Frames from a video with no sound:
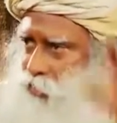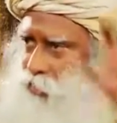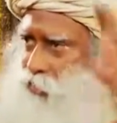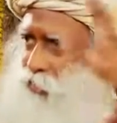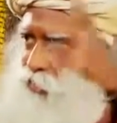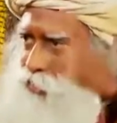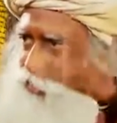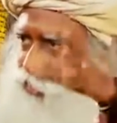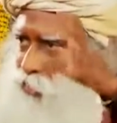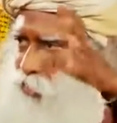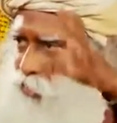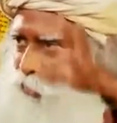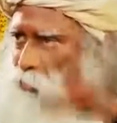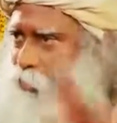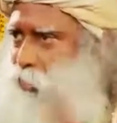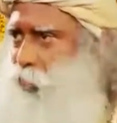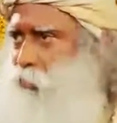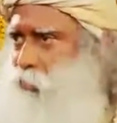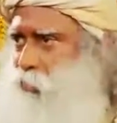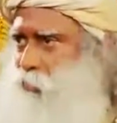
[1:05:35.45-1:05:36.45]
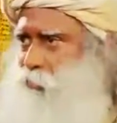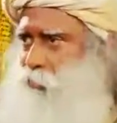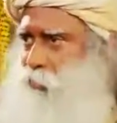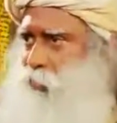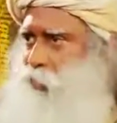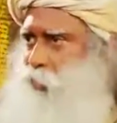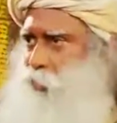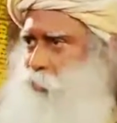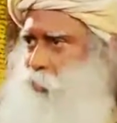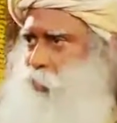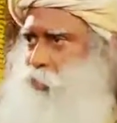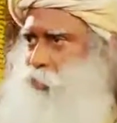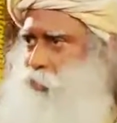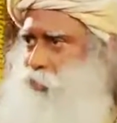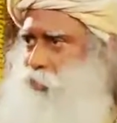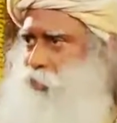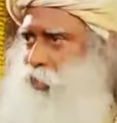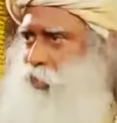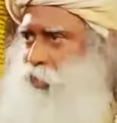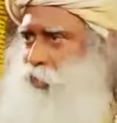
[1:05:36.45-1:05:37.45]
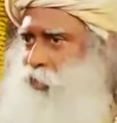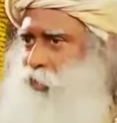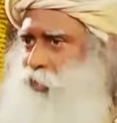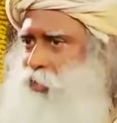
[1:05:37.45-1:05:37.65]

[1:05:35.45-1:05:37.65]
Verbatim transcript: serious Indian problem, what you're saying.